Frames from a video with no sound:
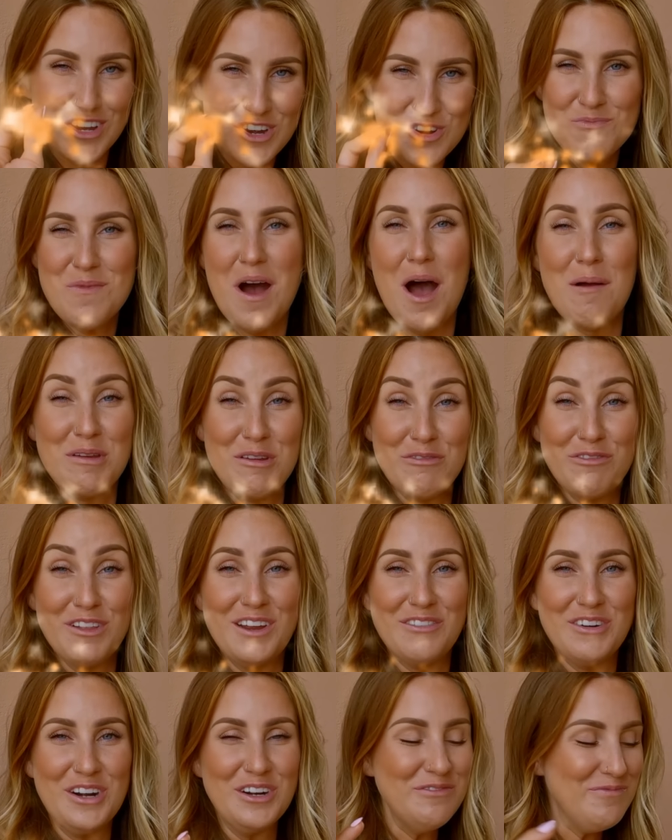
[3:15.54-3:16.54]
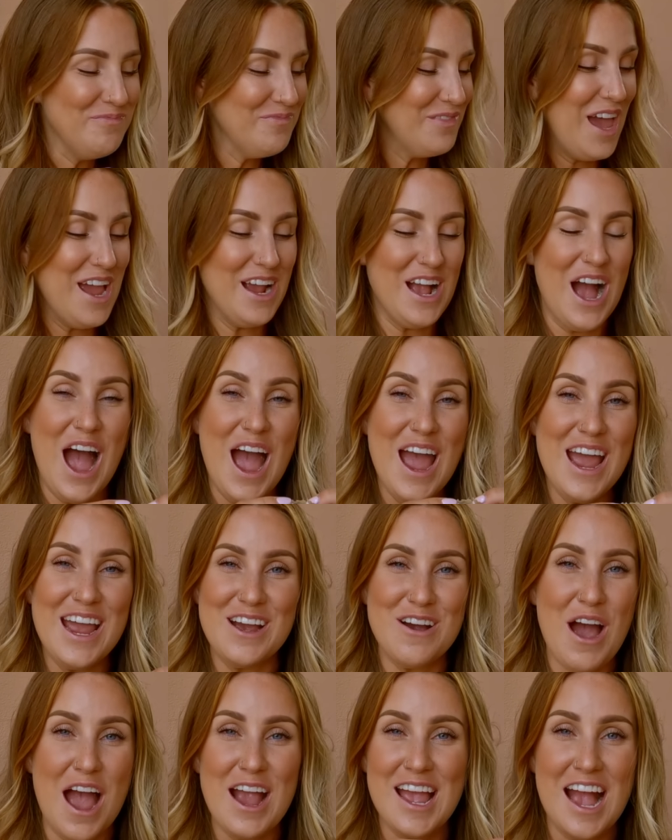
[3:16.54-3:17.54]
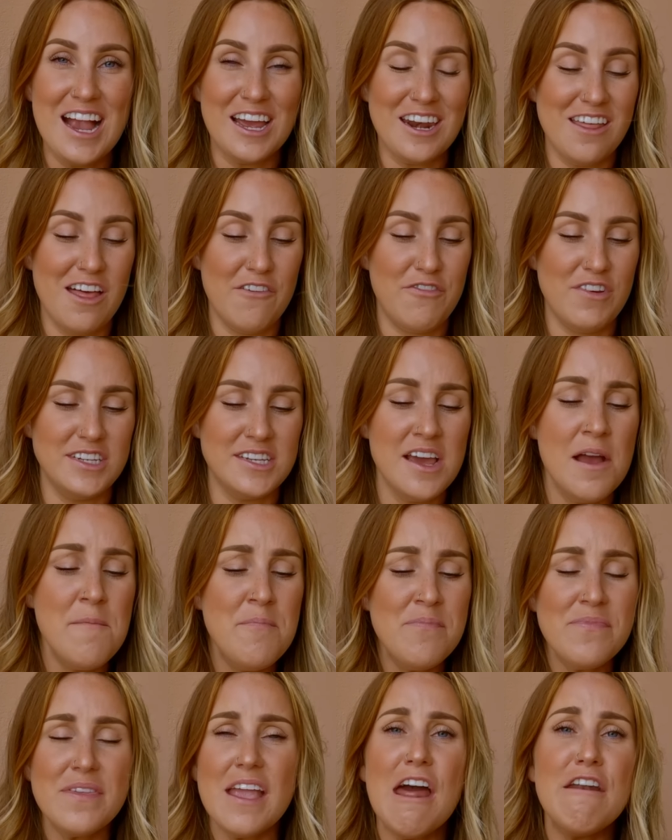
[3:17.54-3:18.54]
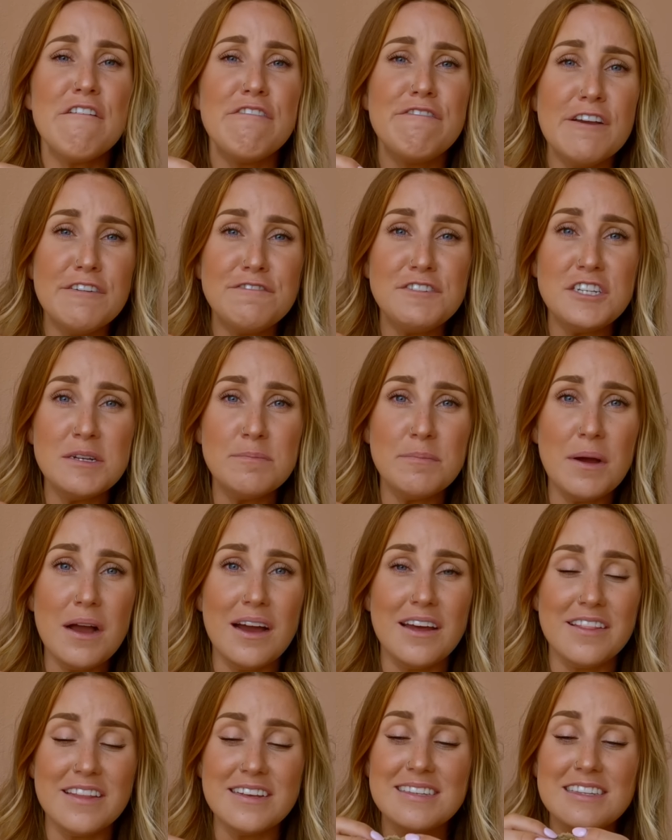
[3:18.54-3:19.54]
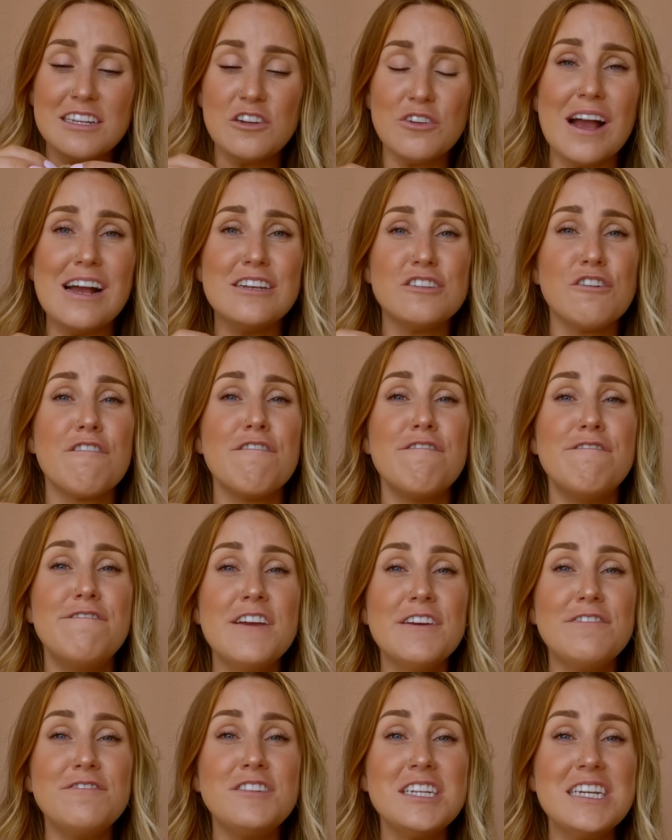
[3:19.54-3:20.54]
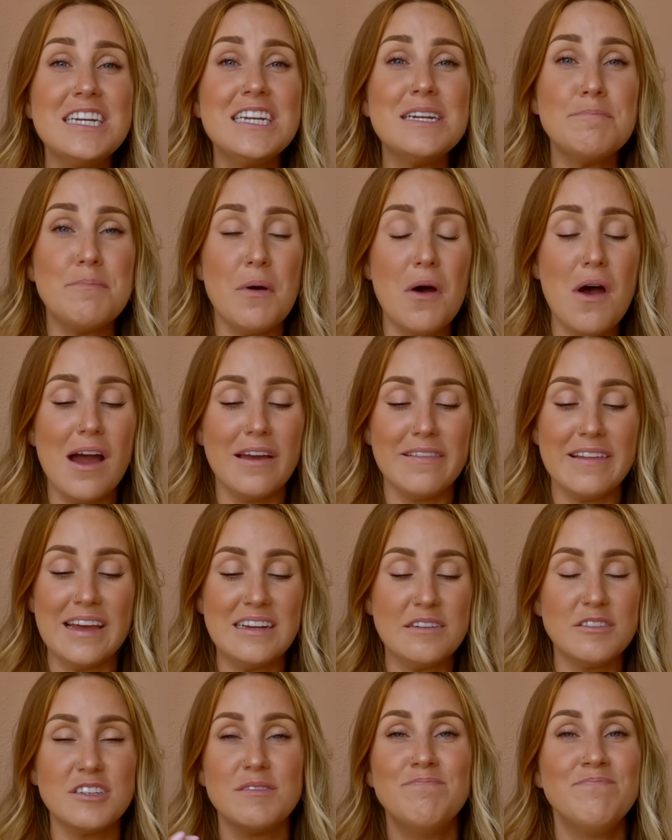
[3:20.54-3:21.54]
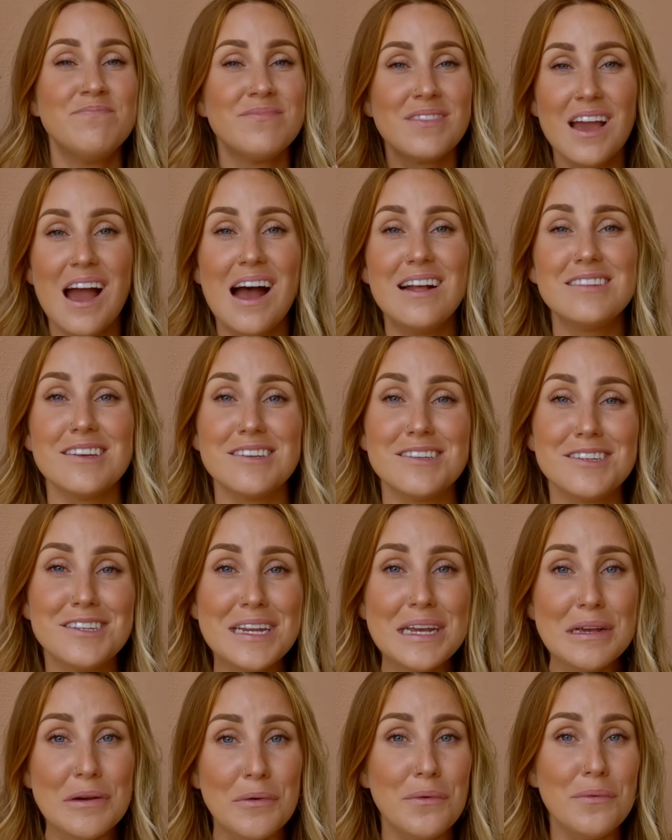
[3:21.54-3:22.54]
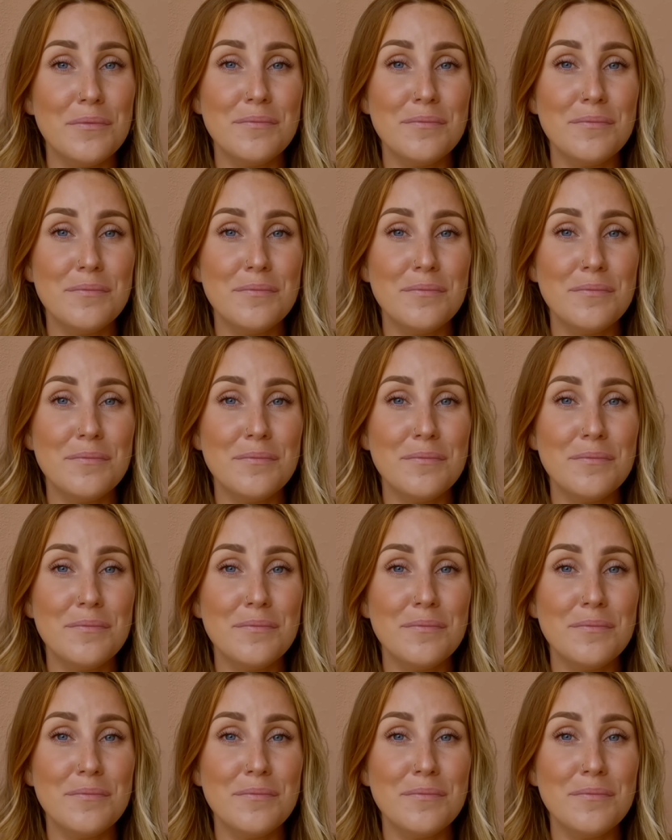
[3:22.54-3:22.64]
umami flavor, Like I, I kind of love these. And 15 baht. These little guys are 15 baht. Like that's a steal.